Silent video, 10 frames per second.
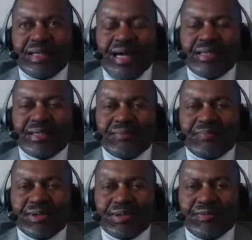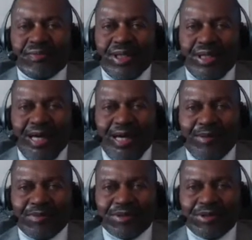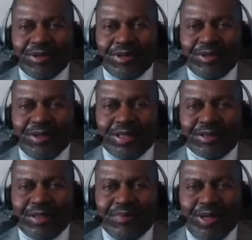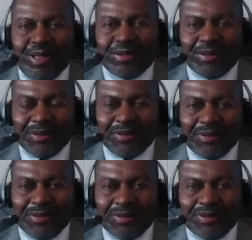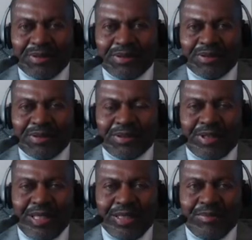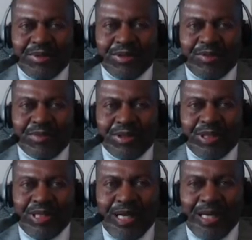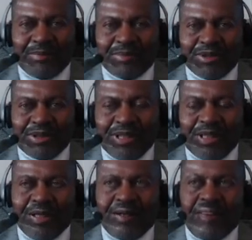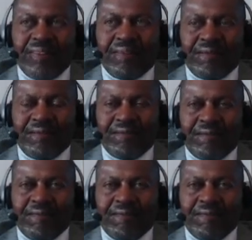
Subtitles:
can build many apps, you know, as a partner. You know, I can build many apps. Hmm.